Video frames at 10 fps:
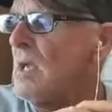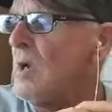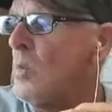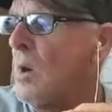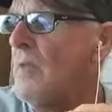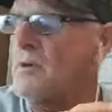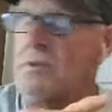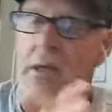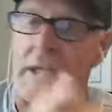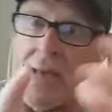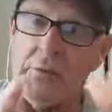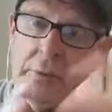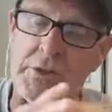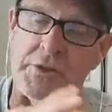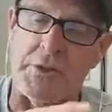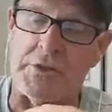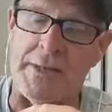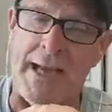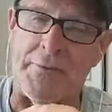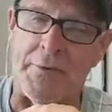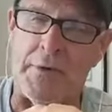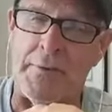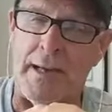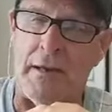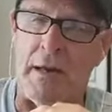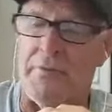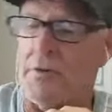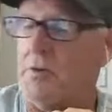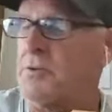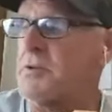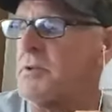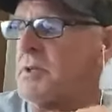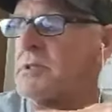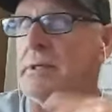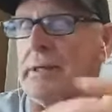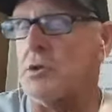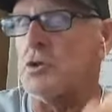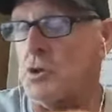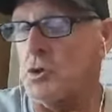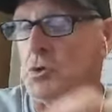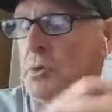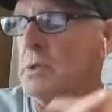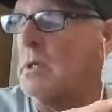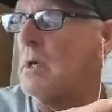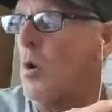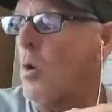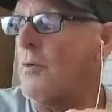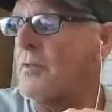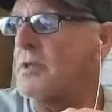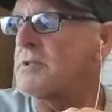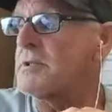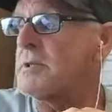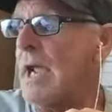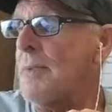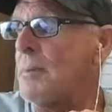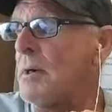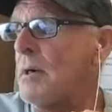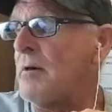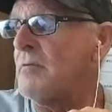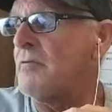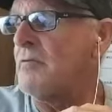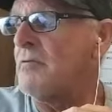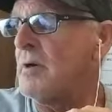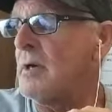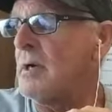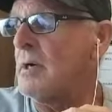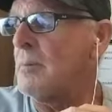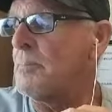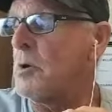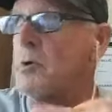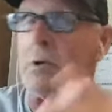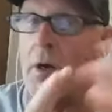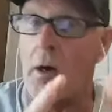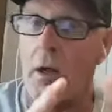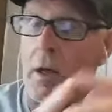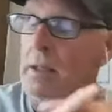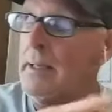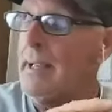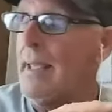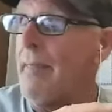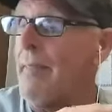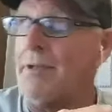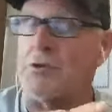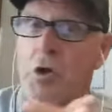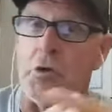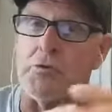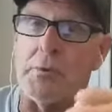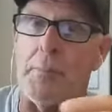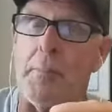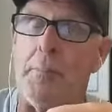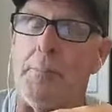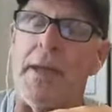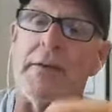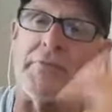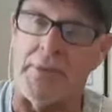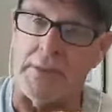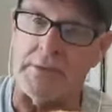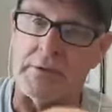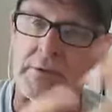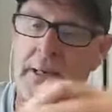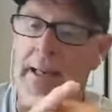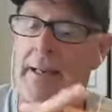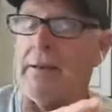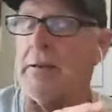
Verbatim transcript: Well, there's a lot of research out there that covers this issue or this type of protocol that shows benefits, and